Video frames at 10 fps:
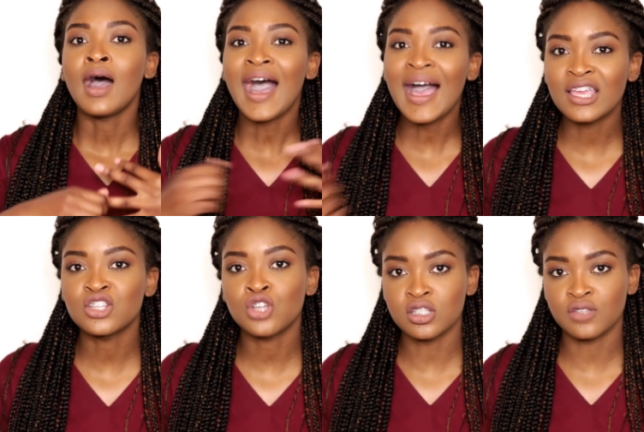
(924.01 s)

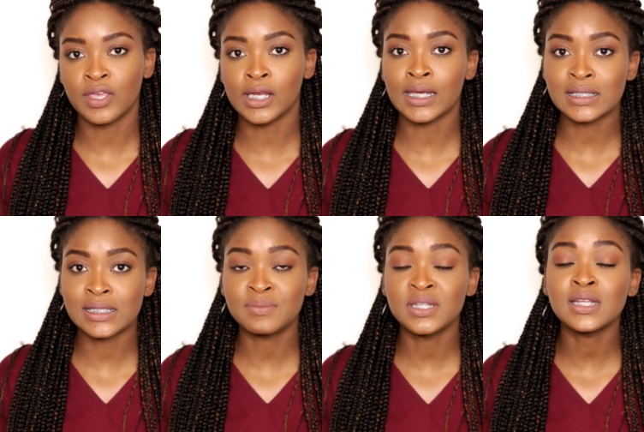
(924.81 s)
higher chance of getting
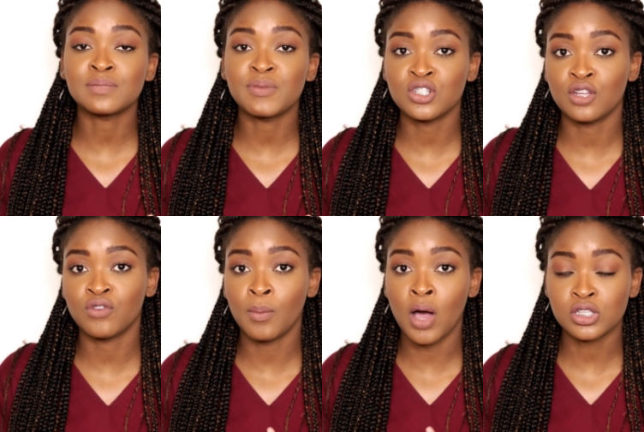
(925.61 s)
accepted, especially
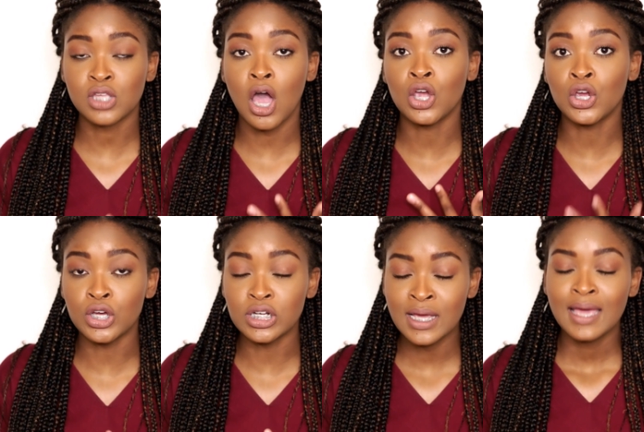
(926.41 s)
if your marks are
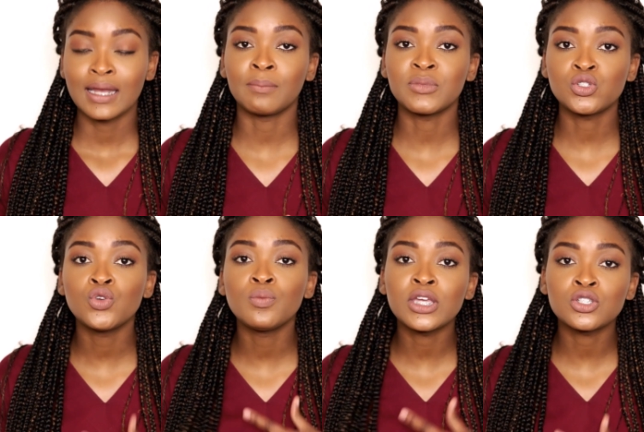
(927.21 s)
good. Number
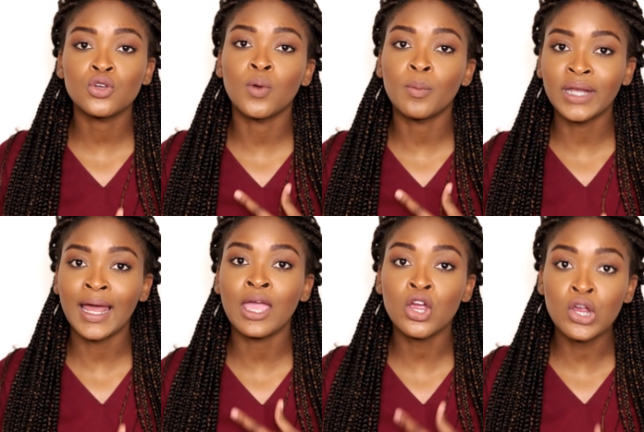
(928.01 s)
two, make sure you
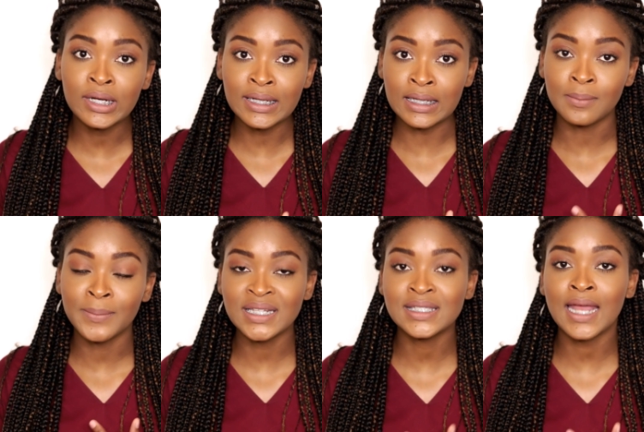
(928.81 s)
apply early.
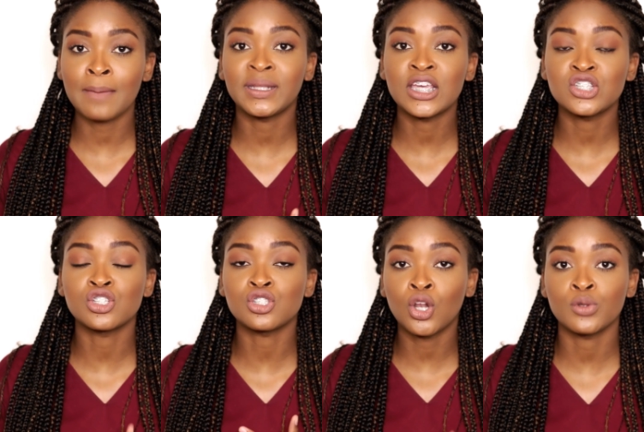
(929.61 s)
Medicine
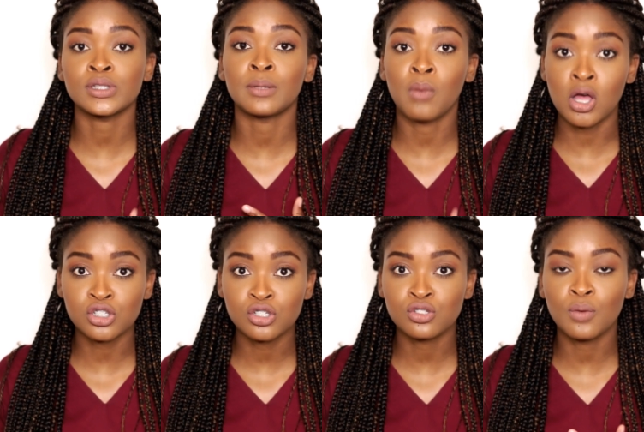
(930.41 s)
applications close in
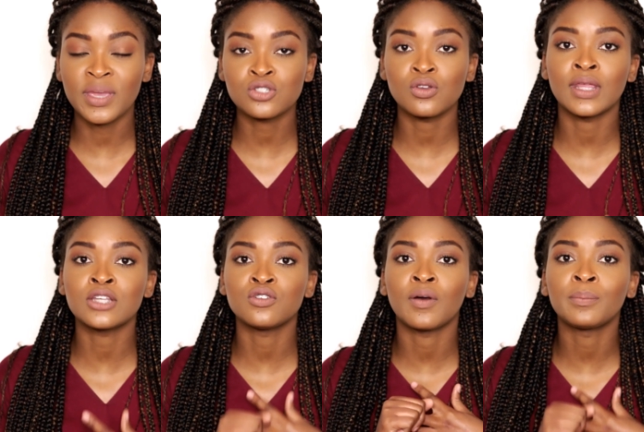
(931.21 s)
March, so make sure
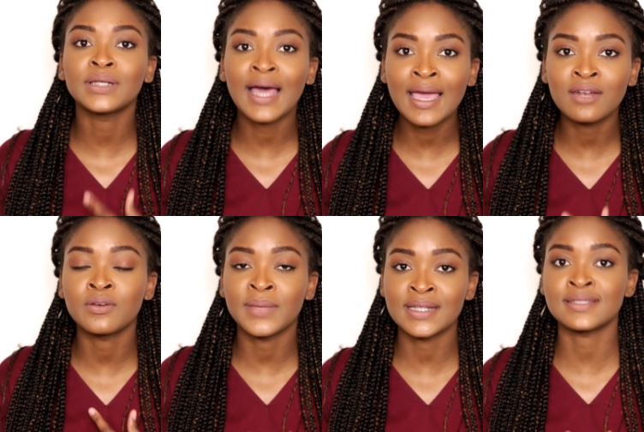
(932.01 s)
that you've applied
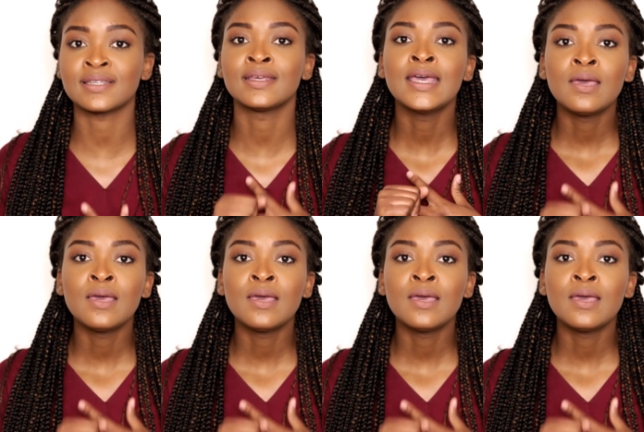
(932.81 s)
for medicine